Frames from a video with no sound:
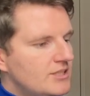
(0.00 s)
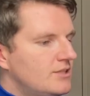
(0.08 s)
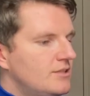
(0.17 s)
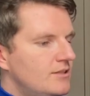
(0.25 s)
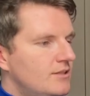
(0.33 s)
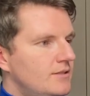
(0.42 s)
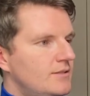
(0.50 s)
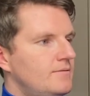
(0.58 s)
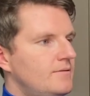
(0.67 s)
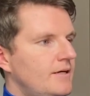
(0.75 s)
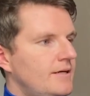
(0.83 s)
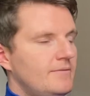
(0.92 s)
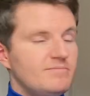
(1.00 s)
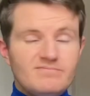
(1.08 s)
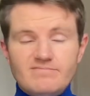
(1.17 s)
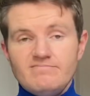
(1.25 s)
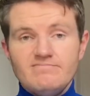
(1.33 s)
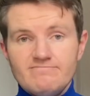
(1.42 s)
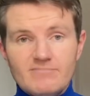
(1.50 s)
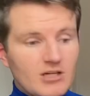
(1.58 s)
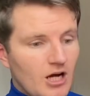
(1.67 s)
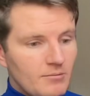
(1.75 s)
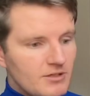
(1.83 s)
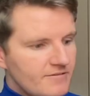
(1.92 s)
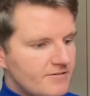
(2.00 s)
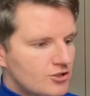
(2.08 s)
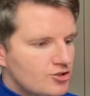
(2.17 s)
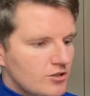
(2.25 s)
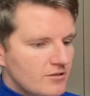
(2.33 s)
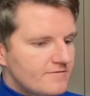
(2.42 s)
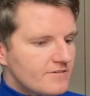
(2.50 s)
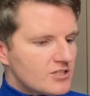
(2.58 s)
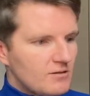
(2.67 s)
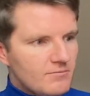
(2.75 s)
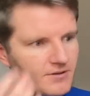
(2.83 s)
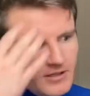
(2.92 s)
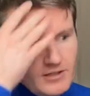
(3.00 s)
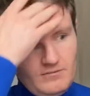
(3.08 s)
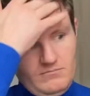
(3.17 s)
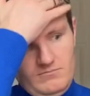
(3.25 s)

to the cupboard if you're struggling for something and